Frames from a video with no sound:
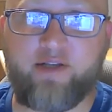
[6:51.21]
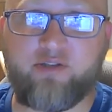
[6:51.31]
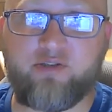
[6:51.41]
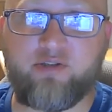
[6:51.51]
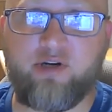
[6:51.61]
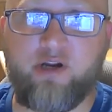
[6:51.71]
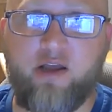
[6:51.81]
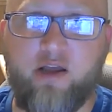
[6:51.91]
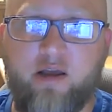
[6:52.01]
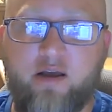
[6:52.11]
answer
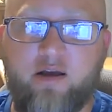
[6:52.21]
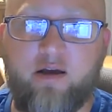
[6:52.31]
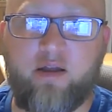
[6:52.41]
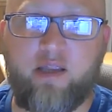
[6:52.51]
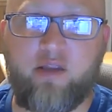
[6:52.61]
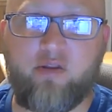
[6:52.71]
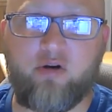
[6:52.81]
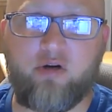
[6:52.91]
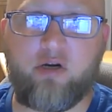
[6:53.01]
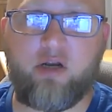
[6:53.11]

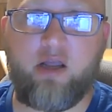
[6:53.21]
either.